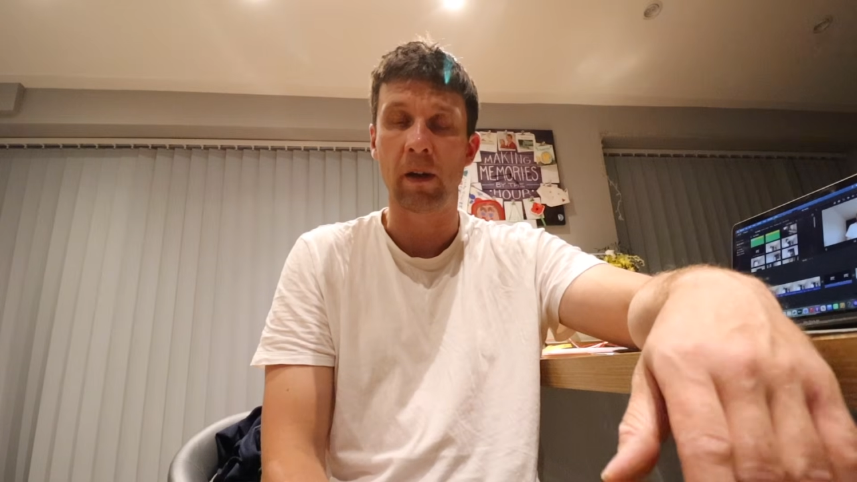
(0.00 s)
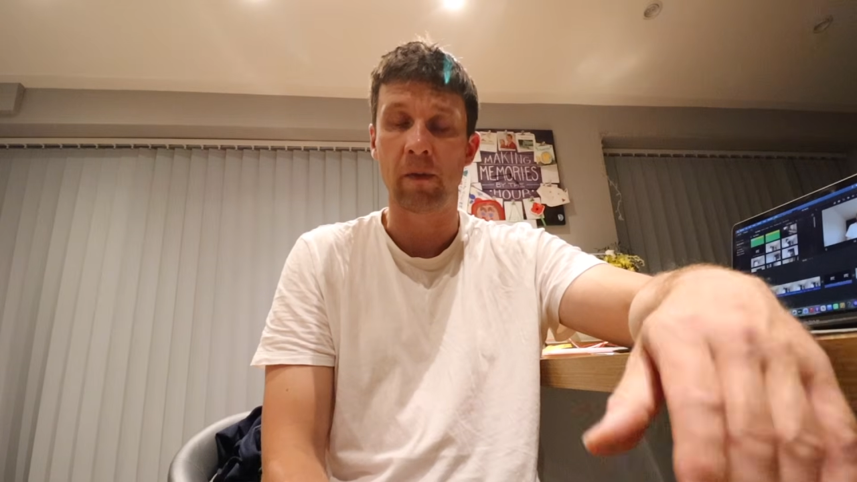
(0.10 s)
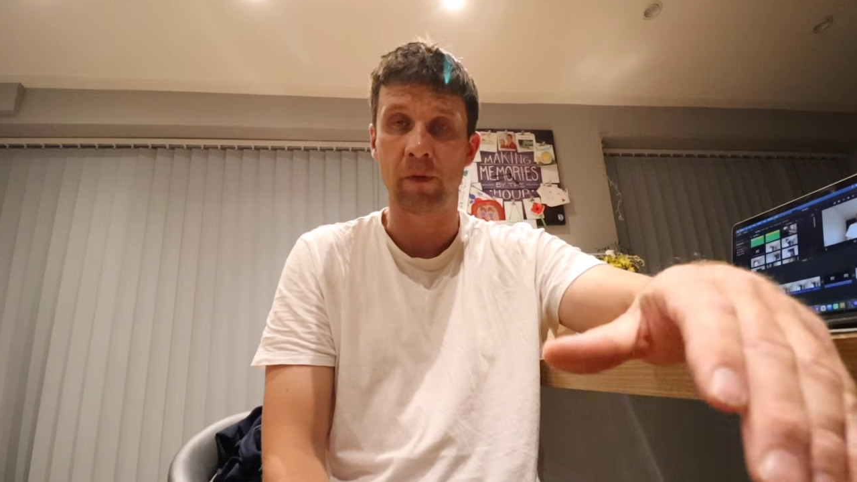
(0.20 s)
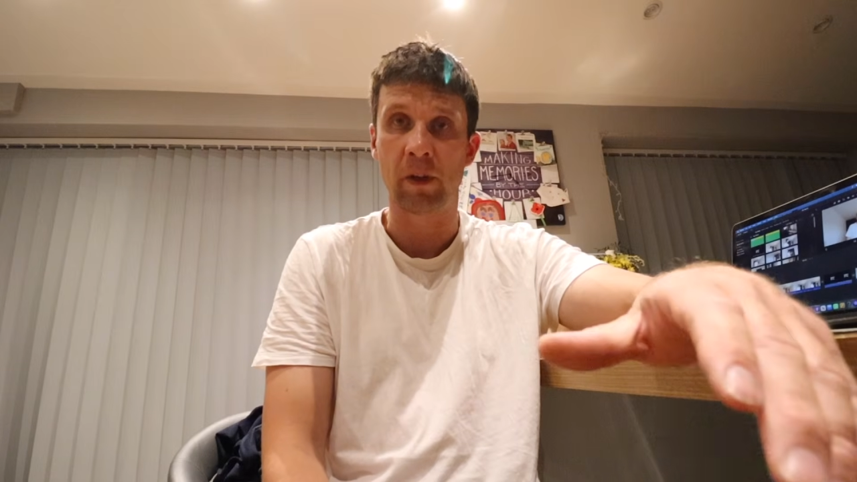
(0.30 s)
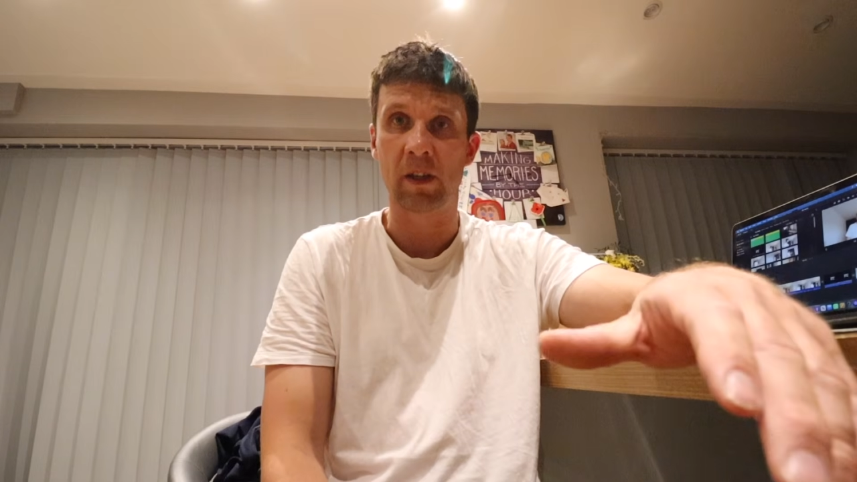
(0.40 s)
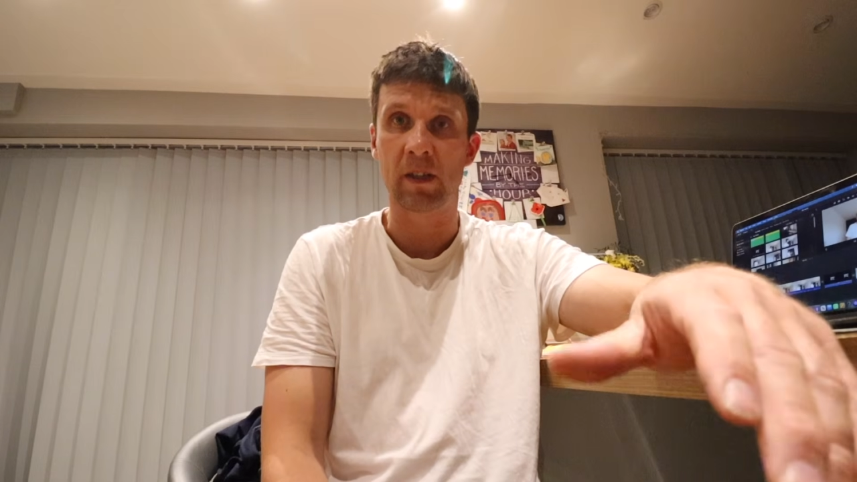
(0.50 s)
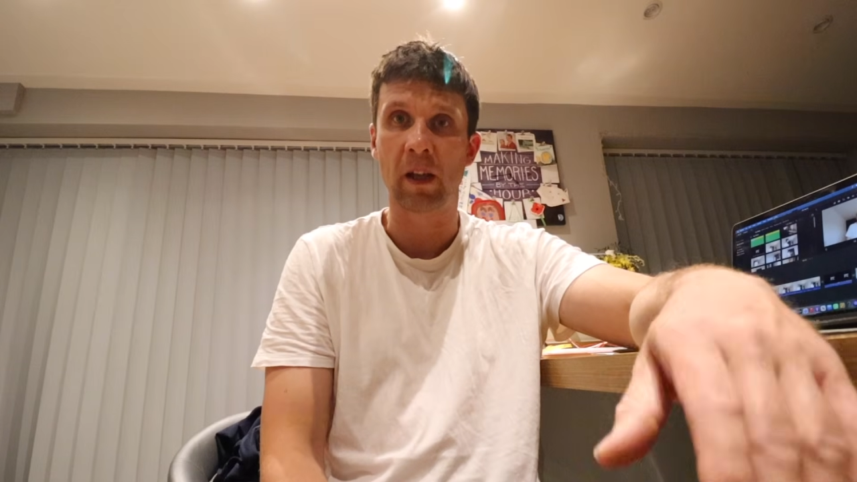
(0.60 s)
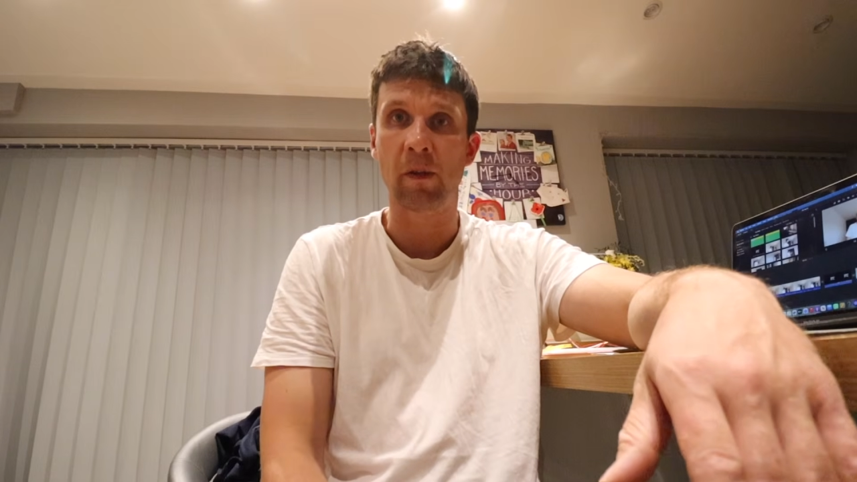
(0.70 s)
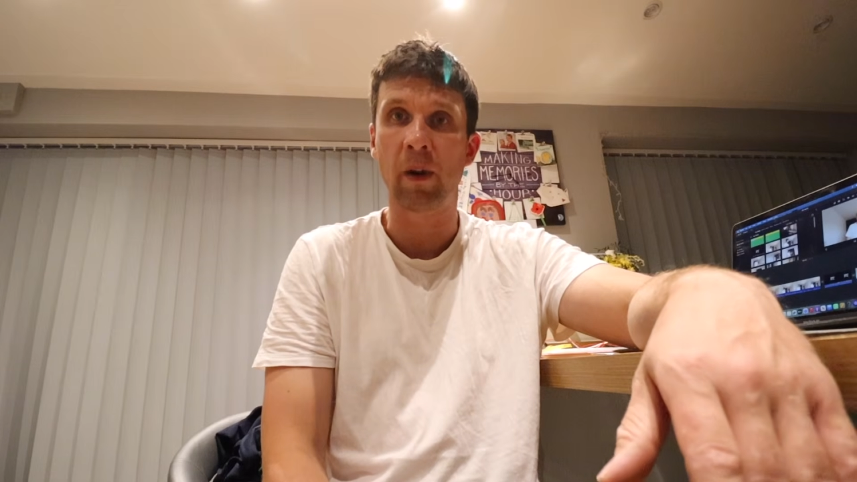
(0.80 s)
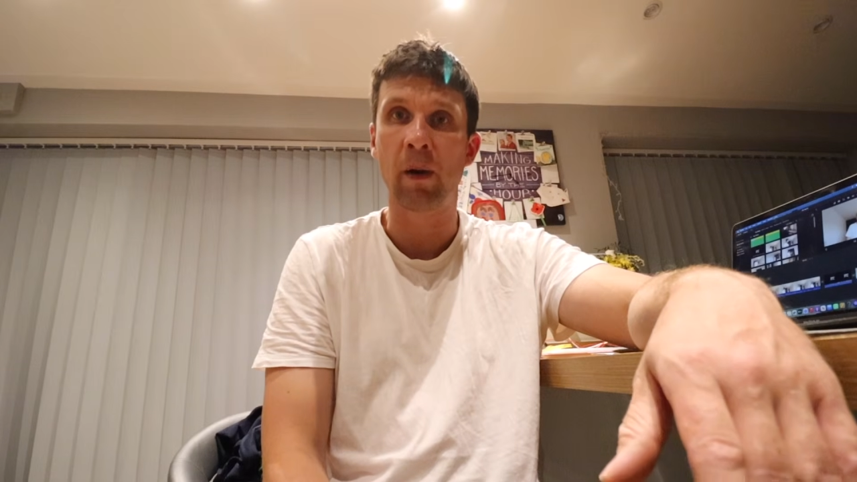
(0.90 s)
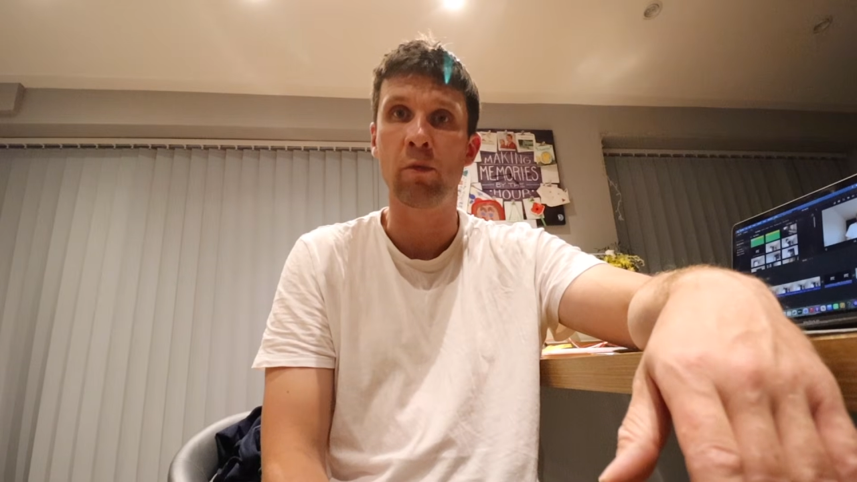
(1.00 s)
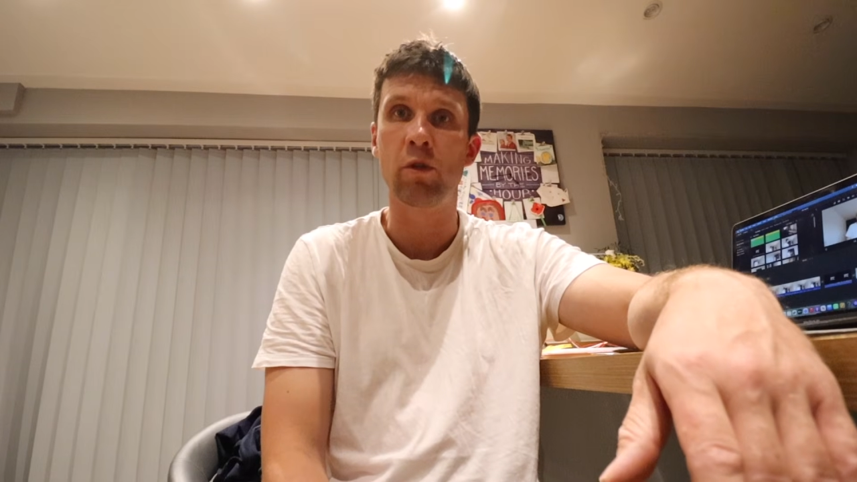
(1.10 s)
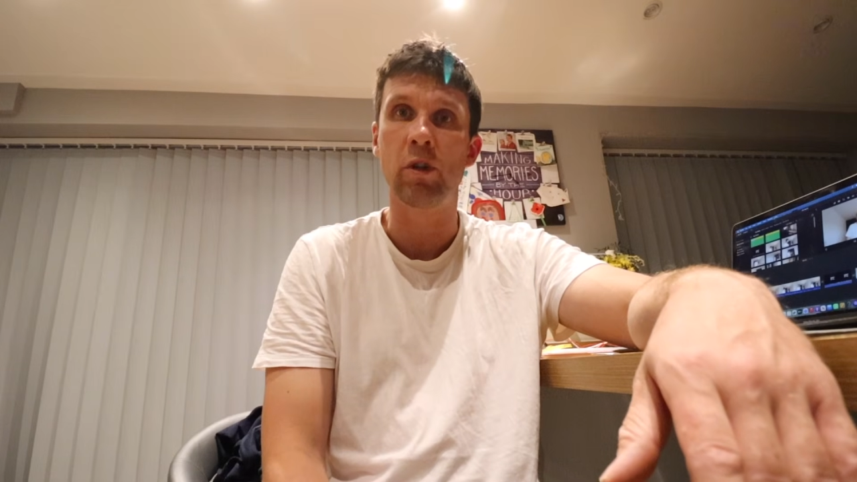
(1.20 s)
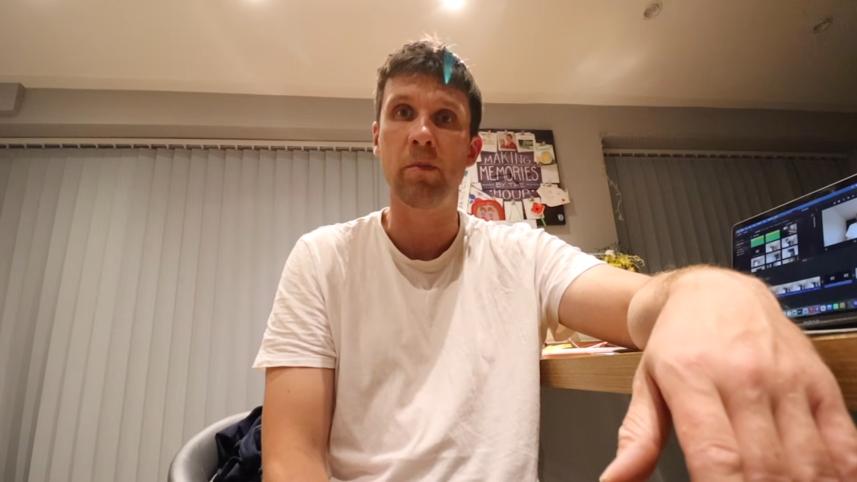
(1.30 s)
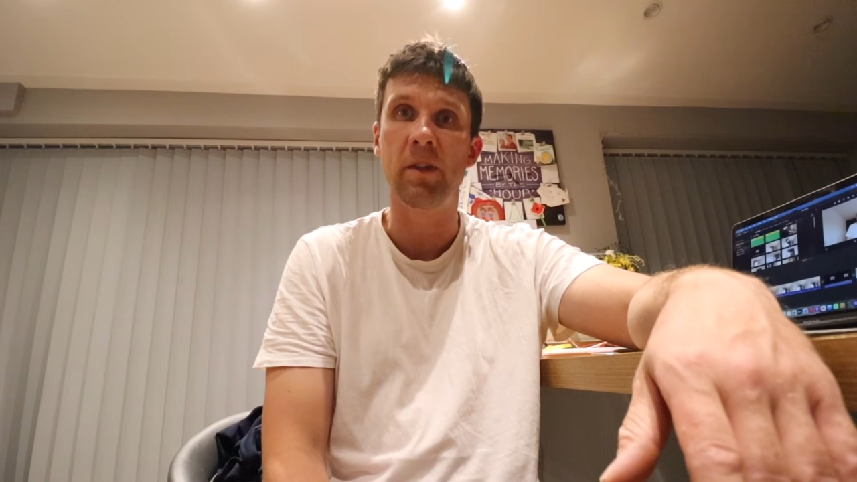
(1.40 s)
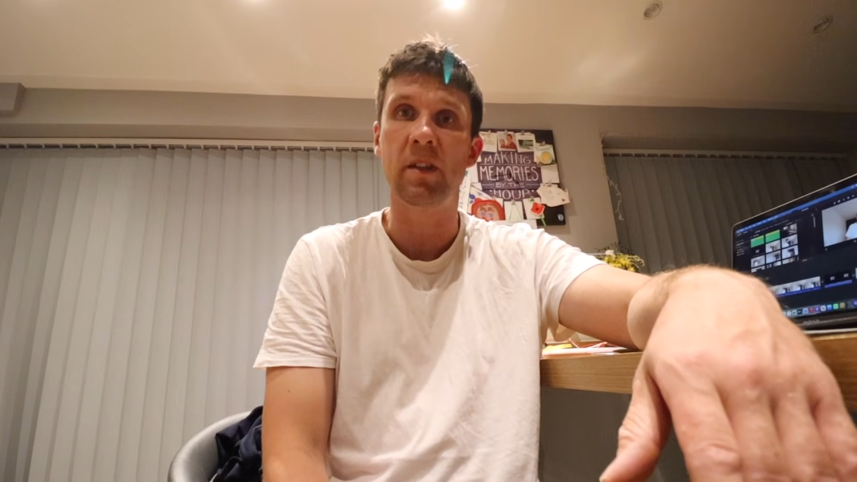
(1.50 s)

for yourself how much you'd be